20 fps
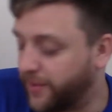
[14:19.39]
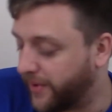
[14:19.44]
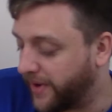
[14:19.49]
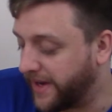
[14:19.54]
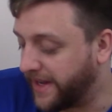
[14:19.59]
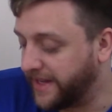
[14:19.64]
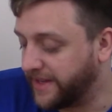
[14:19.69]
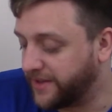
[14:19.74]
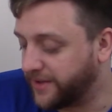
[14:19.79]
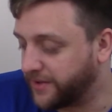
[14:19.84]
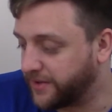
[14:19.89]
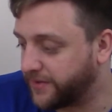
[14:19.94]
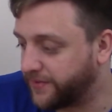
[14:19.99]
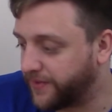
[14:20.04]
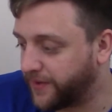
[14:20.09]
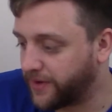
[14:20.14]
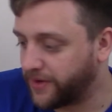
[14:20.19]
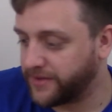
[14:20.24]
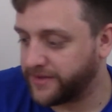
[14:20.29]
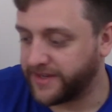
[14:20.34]
We're gonna eat those
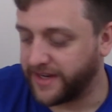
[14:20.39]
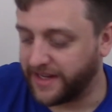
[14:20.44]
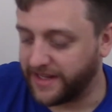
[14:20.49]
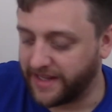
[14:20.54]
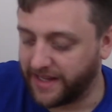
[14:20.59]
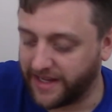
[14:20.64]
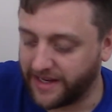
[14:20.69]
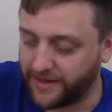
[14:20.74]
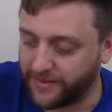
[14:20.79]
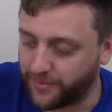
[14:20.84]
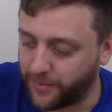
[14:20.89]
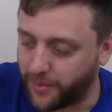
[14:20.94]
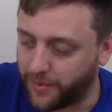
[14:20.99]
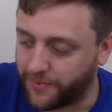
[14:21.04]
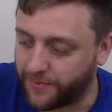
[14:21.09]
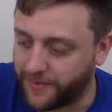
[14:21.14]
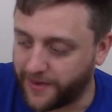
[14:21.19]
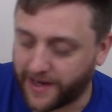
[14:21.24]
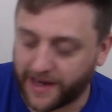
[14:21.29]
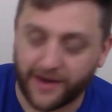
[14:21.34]
first, and then we'll
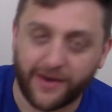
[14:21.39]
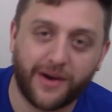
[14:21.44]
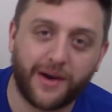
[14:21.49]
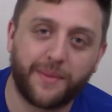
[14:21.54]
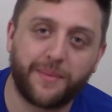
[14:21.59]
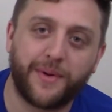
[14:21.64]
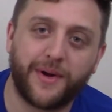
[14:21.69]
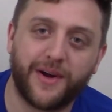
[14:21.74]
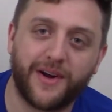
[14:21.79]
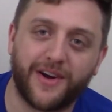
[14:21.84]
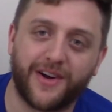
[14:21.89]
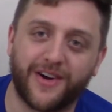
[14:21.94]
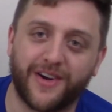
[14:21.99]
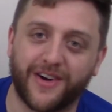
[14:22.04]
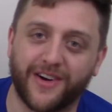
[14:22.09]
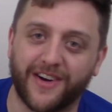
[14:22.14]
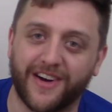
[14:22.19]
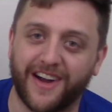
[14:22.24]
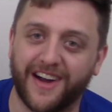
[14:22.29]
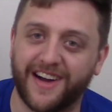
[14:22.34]
fire up
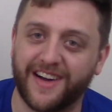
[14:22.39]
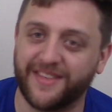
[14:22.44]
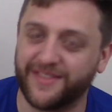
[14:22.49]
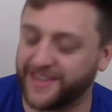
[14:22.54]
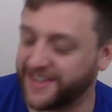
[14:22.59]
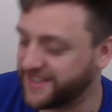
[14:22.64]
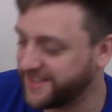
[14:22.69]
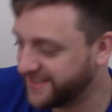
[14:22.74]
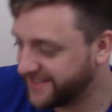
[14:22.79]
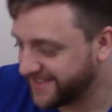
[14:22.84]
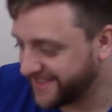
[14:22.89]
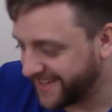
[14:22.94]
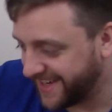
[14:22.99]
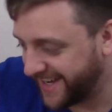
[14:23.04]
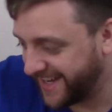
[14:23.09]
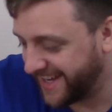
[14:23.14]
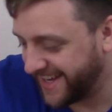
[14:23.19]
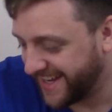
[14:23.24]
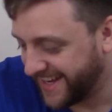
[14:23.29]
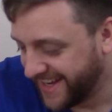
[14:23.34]
our oven,
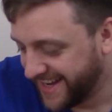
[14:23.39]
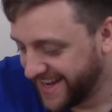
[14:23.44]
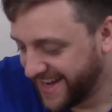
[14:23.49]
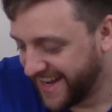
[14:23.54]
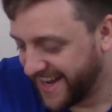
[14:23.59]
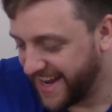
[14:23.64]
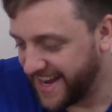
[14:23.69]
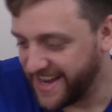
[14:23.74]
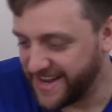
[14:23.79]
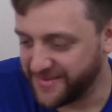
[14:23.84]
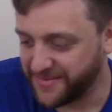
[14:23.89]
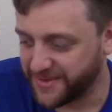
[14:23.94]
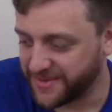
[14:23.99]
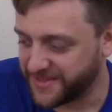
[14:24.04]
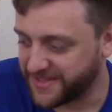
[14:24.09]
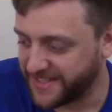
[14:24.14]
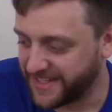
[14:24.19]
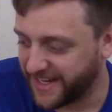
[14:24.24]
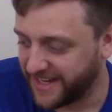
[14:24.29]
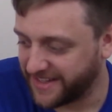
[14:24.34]
and we'll
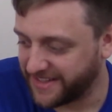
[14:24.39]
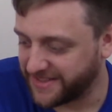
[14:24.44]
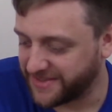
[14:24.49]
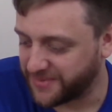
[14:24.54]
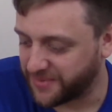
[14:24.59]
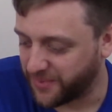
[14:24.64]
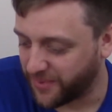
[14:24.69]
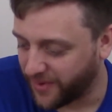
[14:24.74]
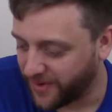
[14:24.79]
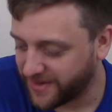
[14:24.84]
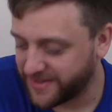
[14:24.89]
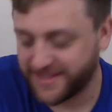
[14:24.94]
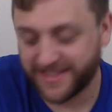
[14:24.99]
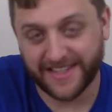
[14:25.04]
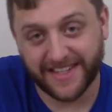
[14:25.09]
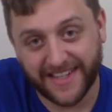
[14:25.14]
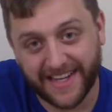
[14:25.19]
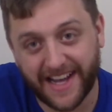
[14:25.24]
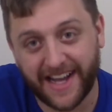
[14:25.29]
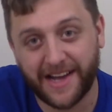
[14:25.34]
see how this
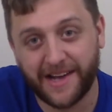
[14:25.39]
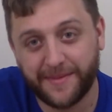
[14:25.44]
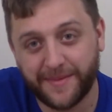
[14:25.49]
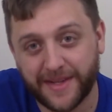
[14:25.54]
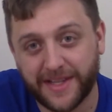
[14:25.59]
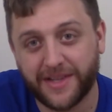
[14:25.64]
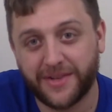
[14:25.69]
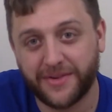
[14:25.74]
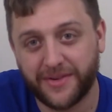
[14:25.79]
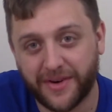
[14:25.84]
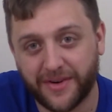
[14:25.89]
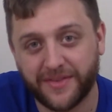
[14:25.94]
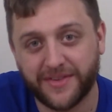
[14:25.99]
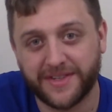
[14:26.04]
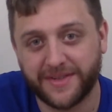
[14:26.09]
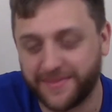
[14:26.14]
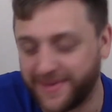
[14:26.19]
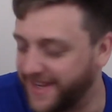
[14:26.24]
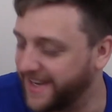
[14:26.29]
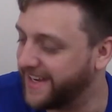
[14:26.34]
works. I'm a little nervous
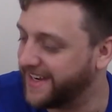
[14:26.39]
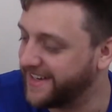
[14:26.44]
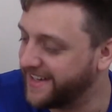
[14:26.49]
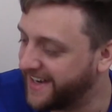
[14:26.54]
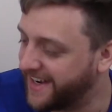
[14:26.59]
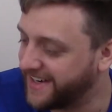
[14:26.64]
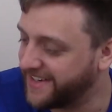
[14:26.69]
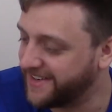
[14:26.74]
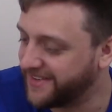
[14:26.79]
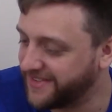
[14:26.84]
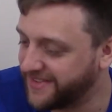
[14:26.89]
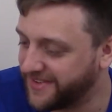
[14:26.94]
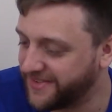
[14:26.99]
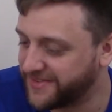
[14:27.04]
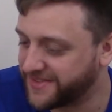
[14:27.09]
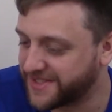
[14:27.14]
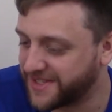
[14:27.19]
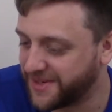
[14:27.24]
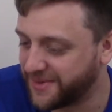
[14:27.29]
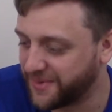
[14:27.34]
about it. I don't know if
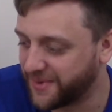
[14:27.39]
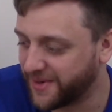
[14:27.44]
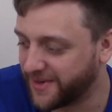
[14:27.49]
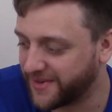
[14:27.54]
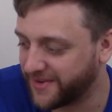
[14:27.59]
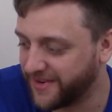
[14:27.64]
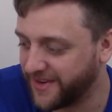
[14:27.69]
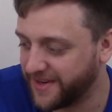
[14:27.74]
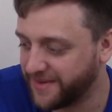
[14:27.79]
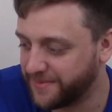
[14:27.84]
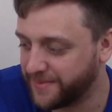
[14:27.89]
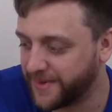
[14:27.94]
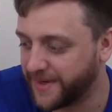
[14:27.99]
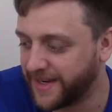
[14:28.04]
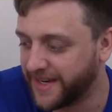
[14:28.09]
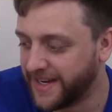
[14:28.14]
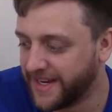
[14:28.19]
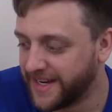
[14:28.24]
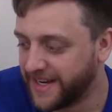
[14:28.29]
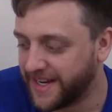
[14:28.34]
it's gonna work great,
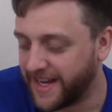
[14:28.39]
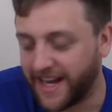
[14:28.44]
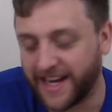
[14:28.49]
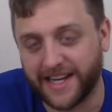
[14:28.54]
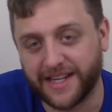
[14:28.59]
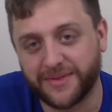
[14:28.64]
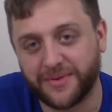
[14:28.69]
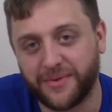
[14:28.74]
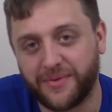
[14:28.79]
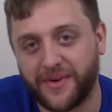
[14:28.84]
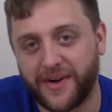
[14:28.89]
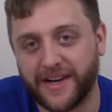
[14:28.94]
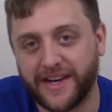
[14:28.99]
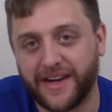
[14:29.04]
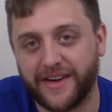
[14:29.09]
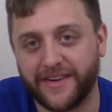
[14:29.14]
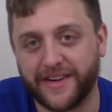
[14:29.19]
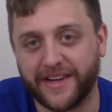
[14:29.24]
but I guess we'll find out